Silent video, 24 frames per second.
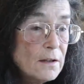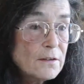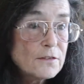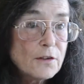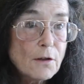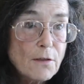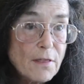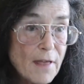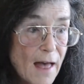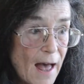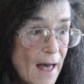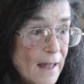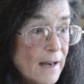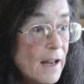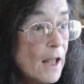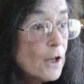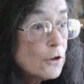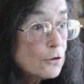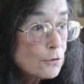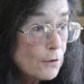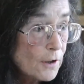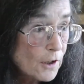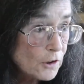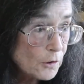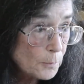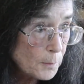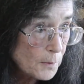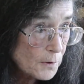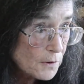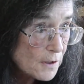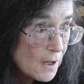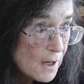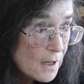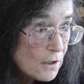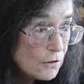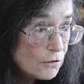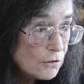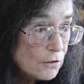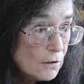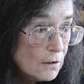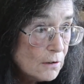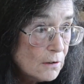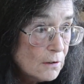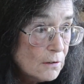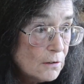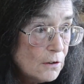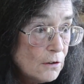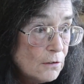so that and
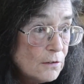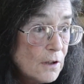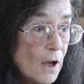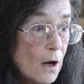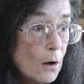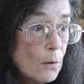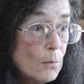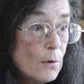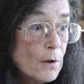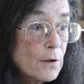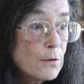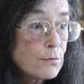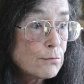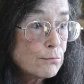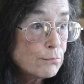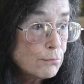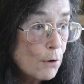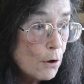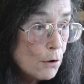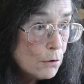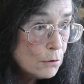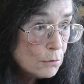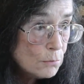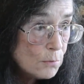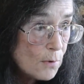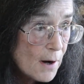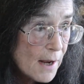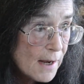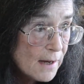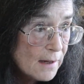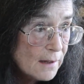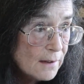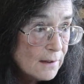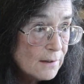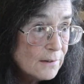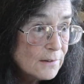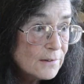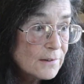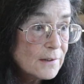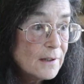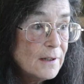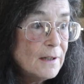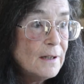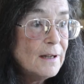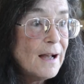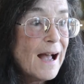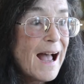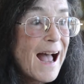transportation you dealt with, roadways,
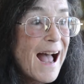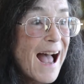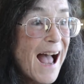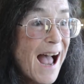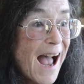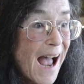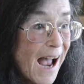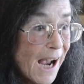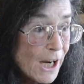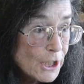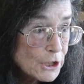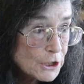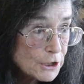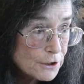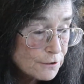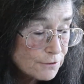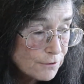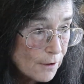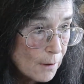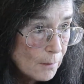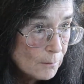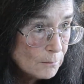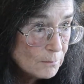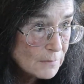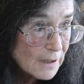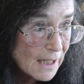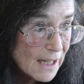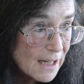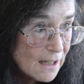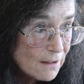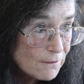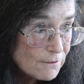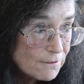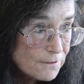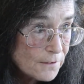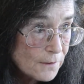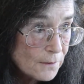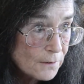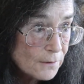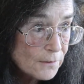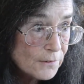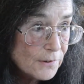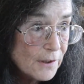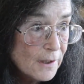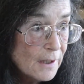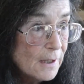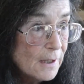ash from landfills.